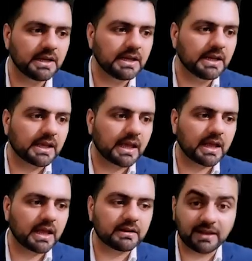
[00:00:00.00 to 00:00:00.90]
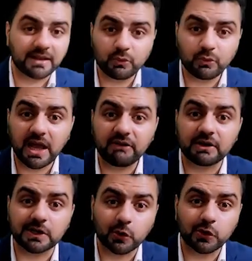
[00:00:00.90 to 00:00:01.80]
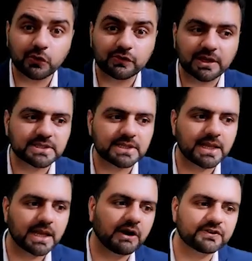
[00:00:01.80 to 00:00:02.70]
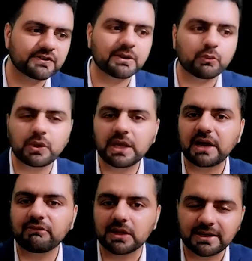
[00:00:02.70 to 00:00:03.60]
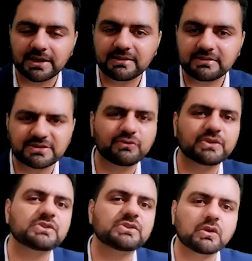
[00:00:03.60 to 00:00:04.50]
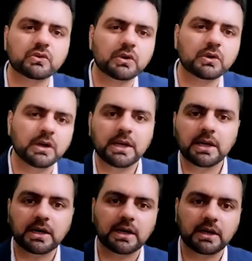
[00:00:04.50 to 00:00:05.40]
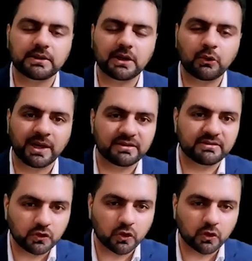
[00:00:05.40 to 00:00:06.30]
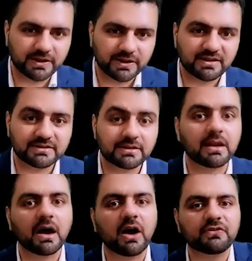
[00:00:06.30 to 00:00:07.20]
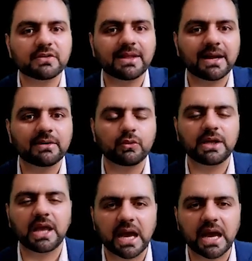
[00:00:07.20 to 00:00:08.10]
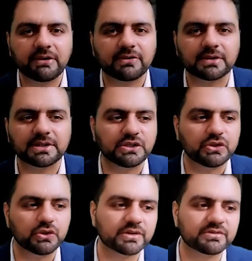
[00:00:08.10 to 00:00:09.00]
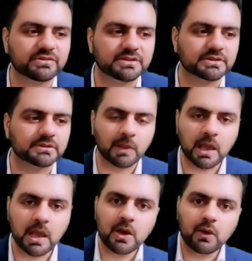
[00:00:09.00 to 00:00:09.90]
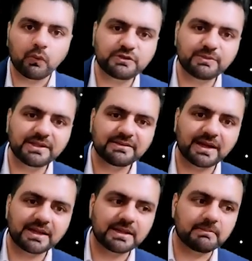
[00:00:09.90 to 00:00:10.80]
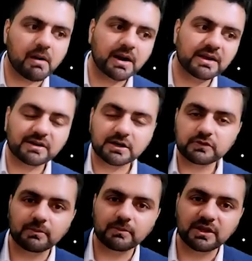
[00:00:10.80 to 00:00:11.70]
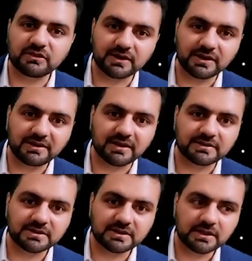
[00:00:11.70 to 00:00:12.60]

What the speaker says: And then we have a Tokyo session, and after that we have a London session, which is also known as the European session, and after that we have the US session, which means that the market starts from the Sydney session,